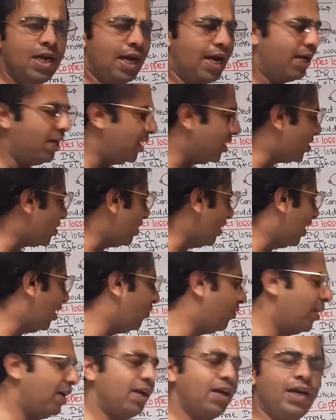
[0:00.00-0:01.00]

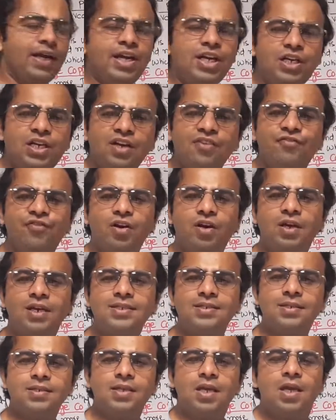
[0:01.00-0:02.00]
industrial heating
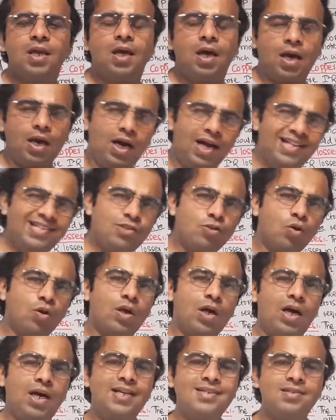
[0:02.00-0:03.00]
furnaces are also
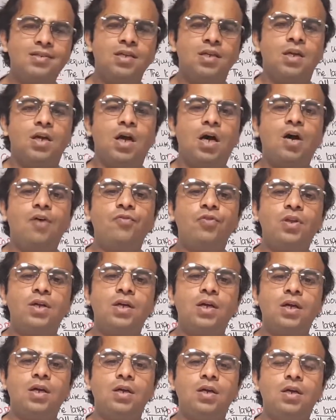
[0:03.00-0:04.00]
cause of
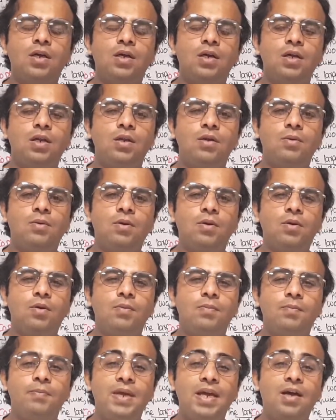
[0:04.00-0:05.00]
the
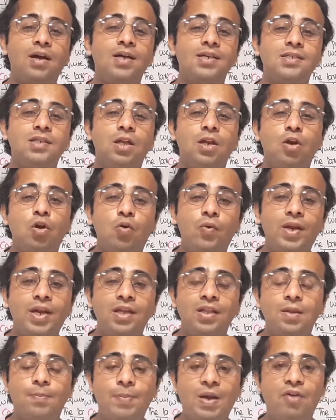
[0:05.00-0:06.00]
may cause the lowering
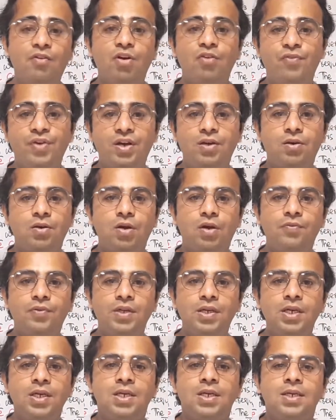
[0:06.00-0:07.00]
the power factor of
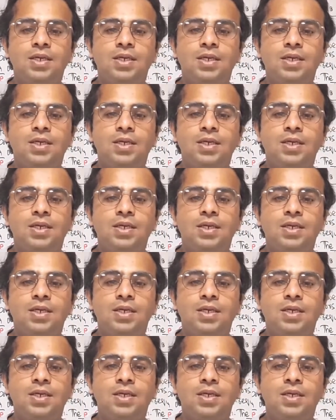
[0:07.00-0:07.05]
the